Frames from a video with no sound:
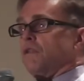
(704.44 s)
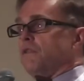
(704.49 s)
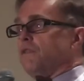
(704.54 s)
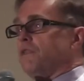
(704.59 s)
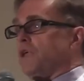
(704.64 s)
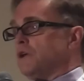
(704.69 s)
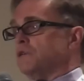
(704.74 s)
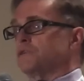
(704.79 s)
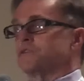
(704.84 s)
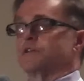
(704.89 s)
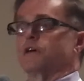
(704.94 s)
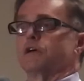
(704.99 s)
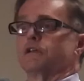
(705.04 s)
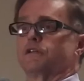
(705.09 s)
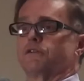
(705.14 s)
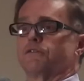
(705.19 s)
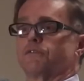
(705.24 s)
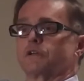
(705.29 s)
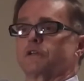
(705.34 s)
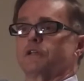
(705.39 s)
that is
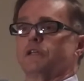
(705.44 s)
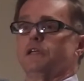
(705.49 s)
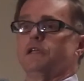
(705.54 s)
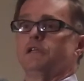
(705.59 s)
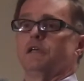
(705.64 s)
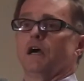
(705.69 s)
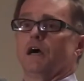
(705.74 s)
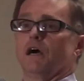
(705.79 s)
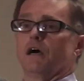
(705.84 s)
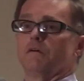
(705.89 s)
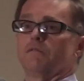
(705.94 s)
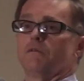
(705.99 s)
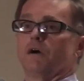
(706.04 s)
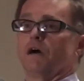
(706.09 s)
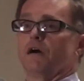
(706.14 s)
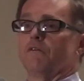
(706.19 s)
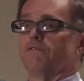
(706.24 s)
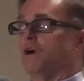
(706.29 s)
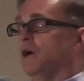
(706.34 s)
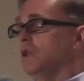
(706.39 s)
scientifically
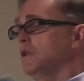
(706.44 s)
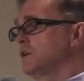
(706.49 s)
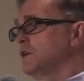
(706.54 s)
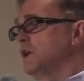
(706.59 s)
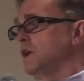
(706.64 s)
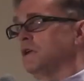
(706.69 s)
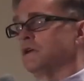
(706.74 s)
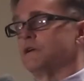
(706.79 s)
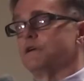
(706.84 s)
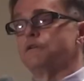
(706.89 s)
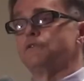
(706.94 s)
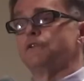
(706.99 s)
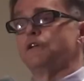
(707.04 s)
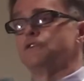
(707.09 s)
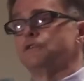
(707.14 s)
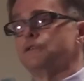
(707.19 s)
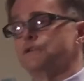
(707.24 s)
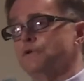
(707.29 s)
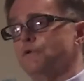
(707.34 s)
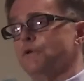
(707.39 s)
validated, is
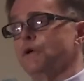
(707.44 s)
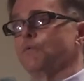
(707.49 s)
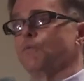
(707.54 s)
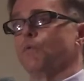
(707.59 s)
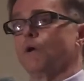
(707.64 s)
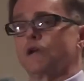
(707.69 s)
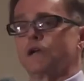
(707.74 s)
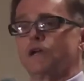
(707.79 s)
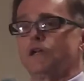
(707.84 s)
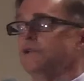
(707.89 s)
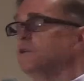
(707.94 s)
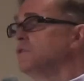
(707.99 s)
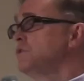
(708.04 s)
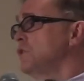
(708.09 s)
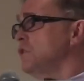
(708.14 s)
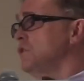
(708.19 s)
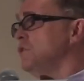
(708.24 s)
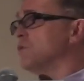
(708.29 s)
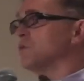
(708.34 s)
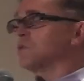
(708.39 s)
doing what it
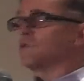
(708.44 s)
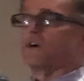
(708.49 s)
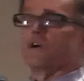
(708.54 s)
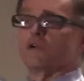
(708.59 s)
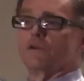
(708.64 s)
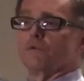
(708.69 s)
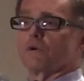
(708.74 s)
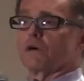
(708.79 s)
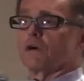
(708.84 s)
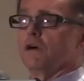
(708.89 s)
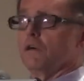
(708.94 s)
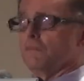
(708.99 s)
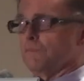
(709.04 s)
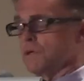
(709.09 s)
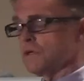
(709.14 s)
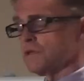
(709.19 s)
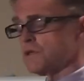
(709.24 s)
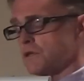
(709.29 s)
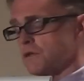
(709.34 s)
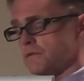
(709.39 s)
is you're trying to
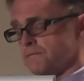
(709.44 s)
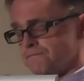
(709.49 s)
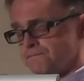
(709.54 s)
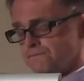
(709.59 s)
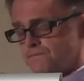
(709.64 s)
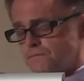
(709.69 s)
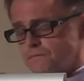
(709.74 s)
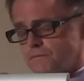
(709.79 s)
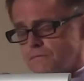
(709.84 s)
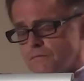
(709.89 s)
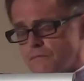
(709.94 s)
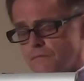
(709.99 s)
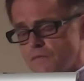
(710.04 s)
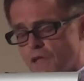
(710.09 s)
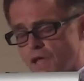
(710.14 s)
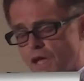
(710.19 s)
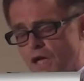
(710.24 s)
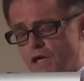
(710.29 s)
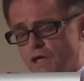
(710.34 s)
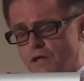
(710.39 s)
accomplish.
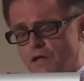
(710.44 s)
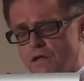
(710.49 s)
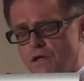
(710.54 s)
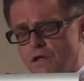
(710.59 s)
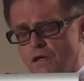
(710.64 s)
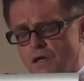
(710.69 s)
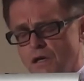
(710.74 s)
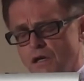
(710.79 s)
And